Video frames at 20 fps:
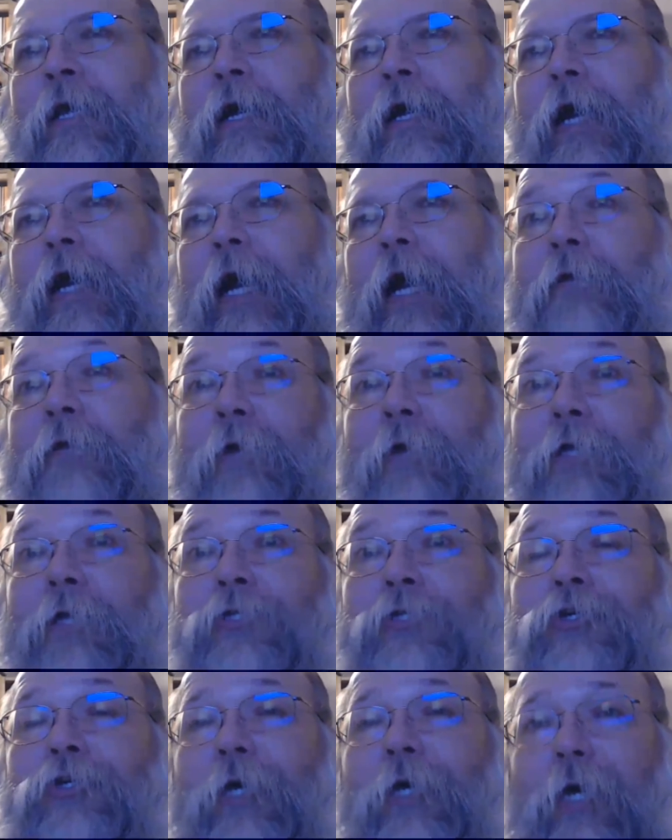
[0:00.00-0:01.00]
I'd
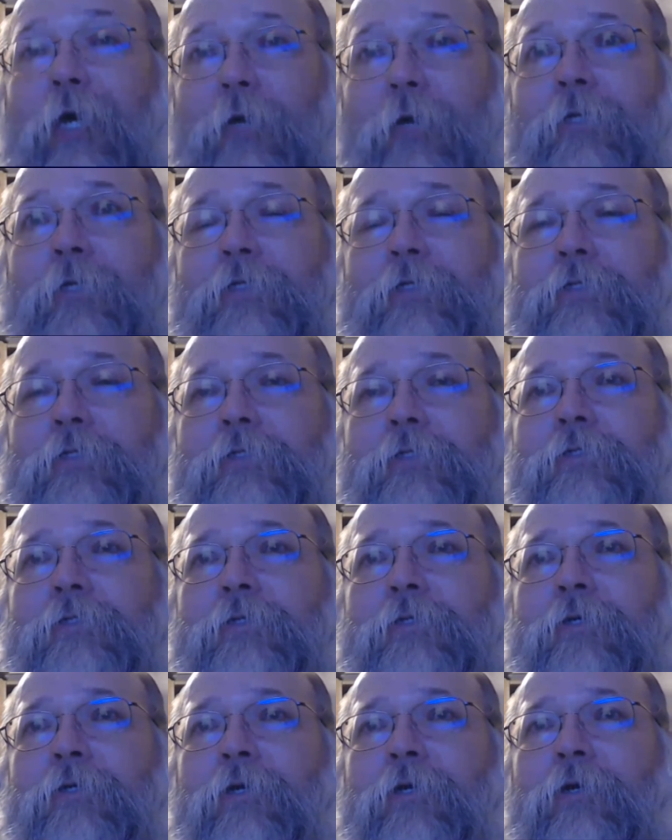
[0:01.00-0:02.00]
invite your comments.
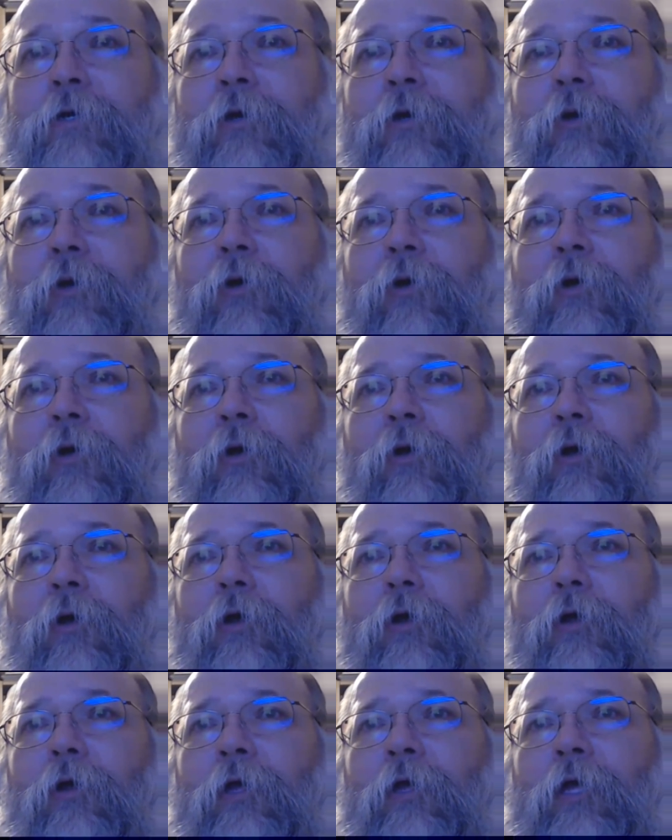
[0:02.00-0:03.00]

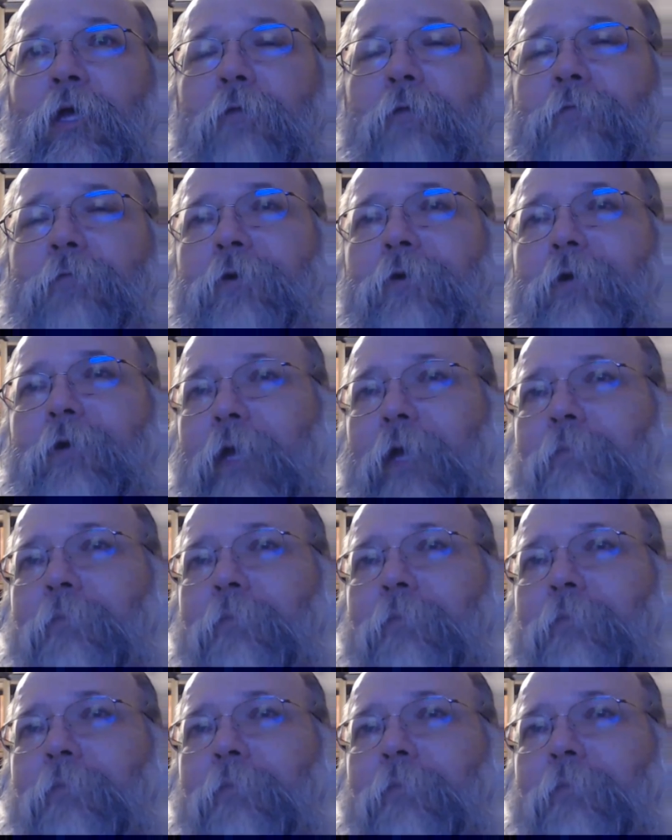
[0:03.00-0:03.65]
If you're a game